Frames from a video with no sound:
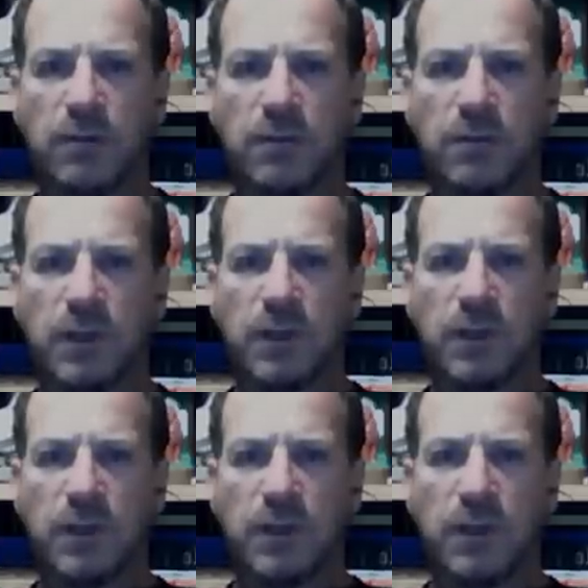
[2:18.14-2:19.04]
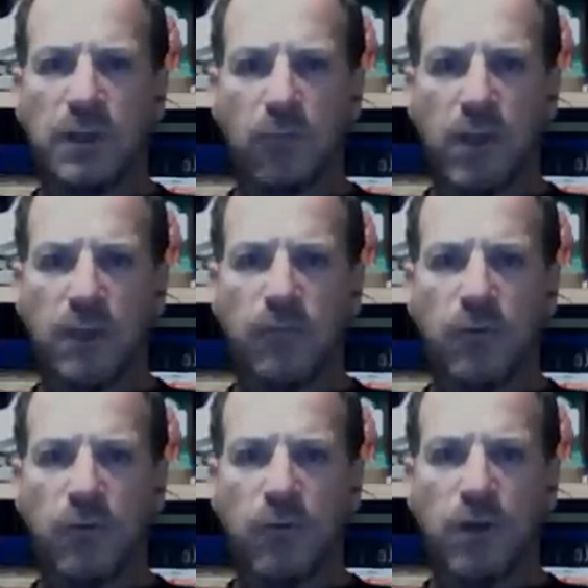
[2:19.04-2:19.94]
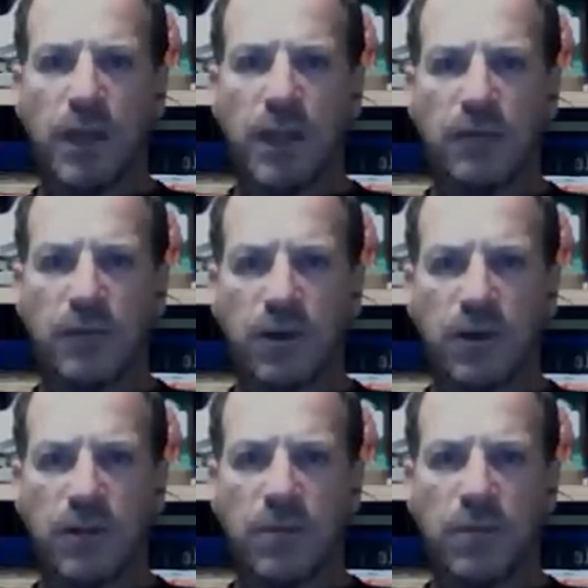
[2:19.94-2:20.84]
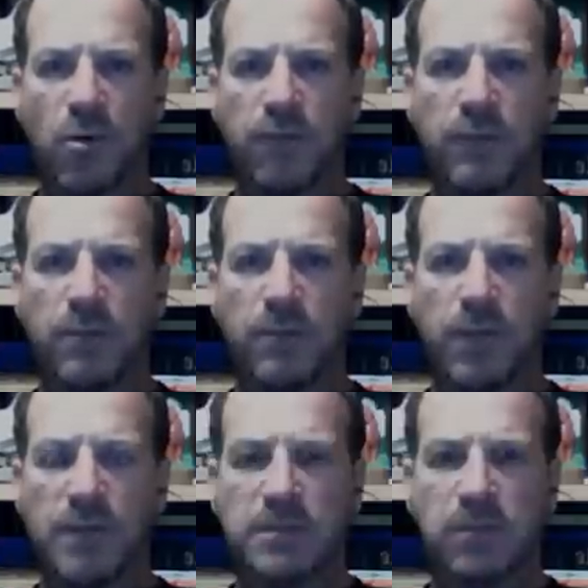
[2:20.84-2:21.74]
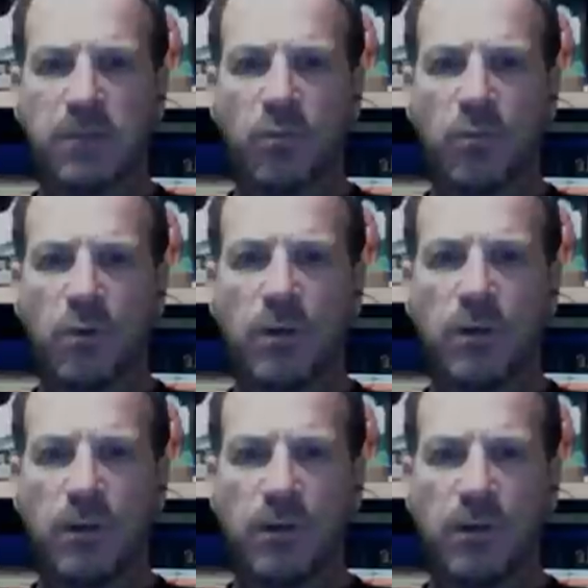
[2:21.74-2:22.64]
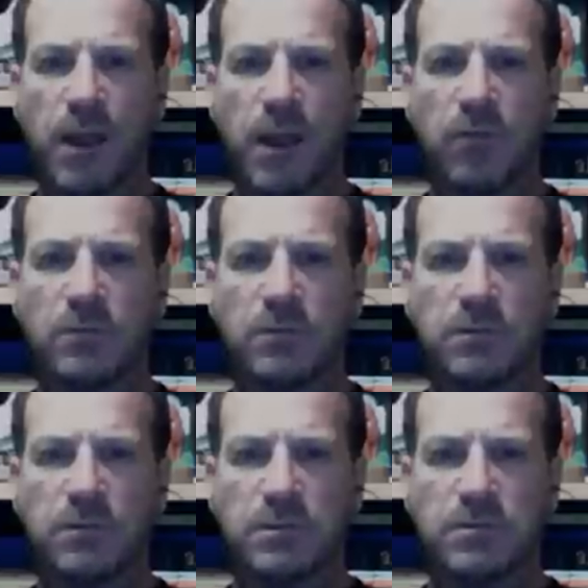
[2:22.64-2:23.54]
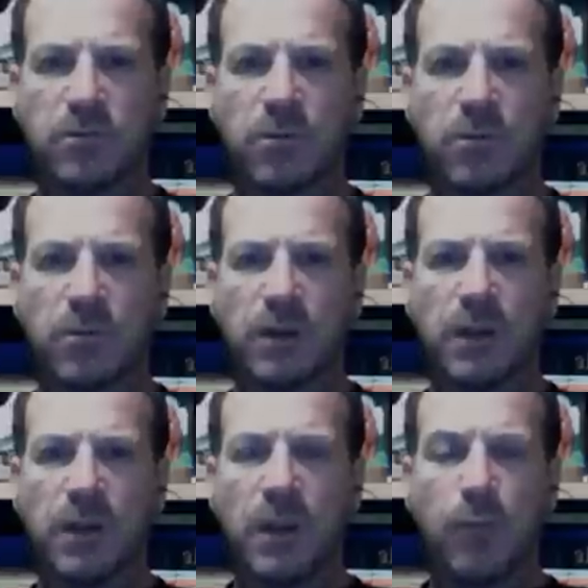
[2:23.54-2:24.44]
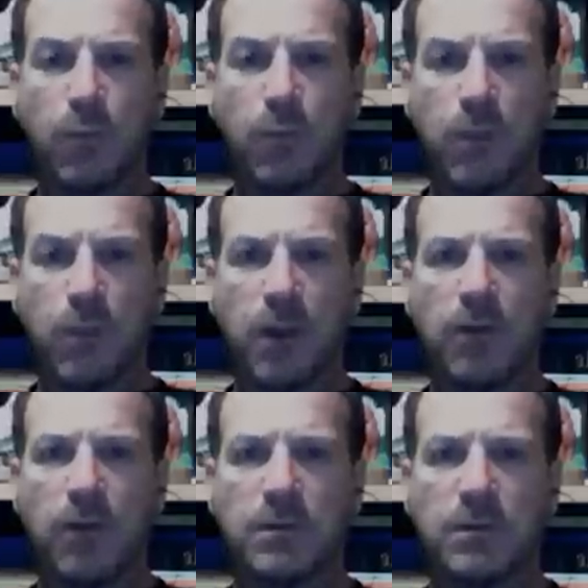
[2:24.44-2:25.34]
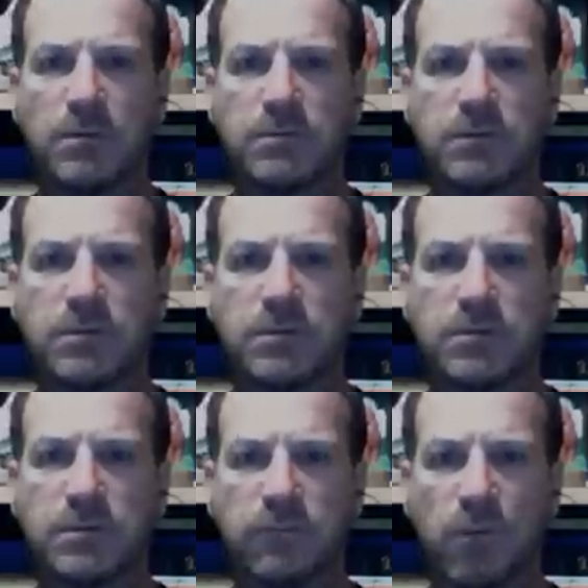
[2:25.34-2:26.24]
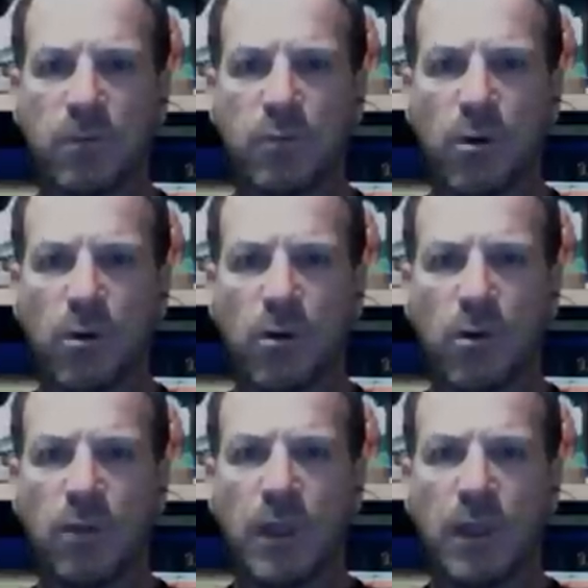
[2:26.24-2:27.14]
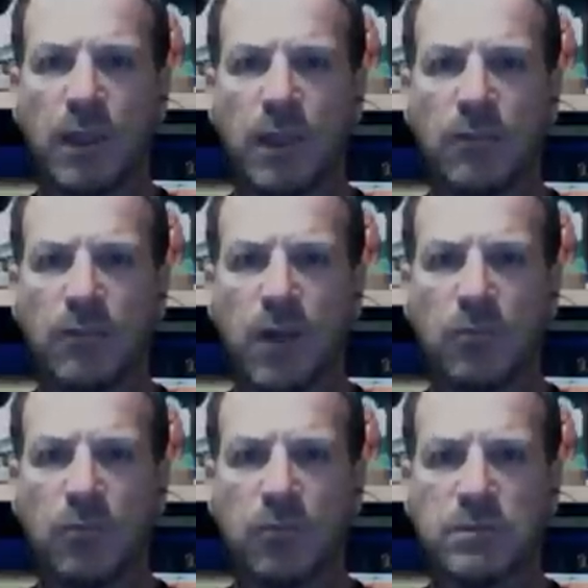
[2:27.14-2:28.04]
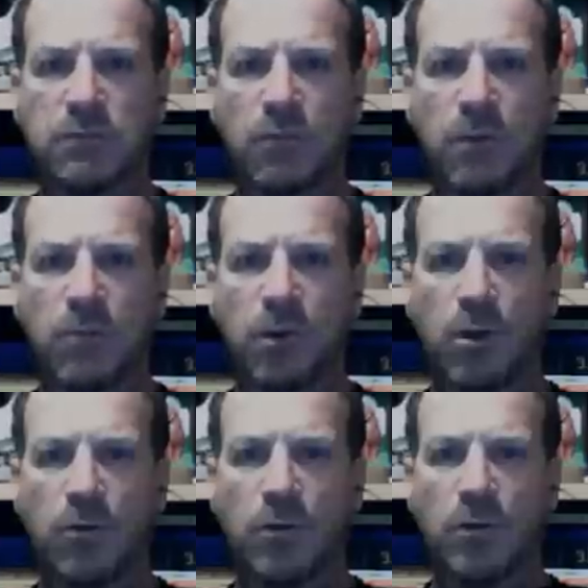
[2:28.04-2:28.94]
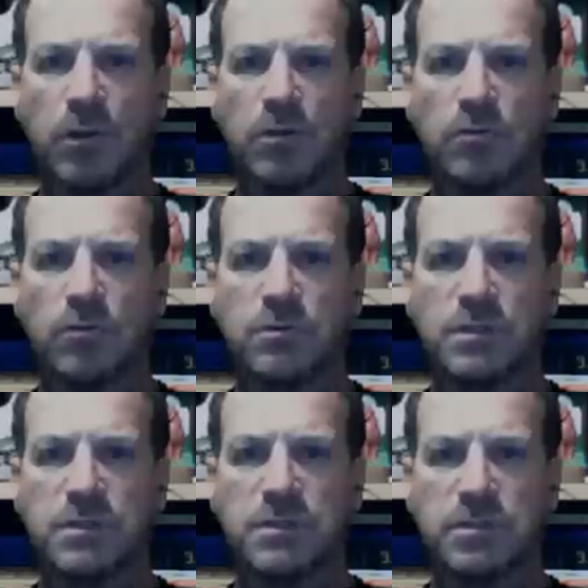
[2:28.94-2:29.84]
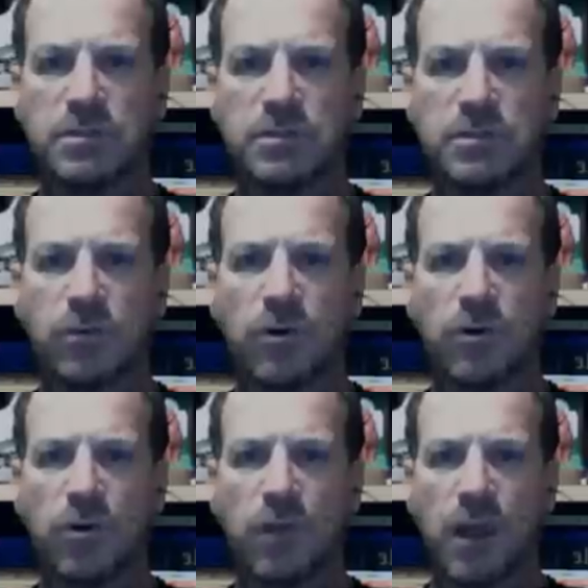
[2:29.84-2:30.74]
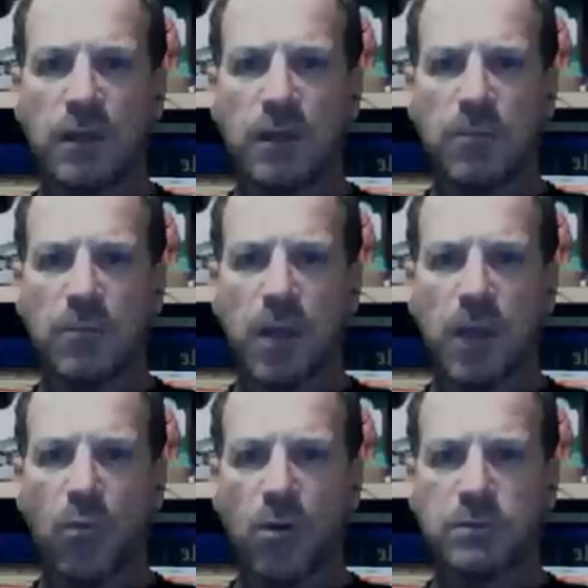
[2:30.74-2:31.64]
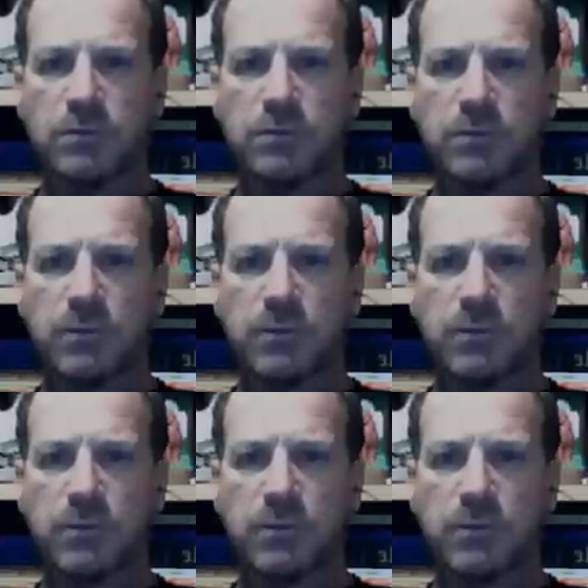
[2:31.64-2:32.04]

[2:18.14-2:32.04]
get ready for it and to cut them off at the pass. Number one, they're out to prepare the destruction of Ron Paul and the followers of Ron Paul. They're going to use this so-called Occupy Wall Street movement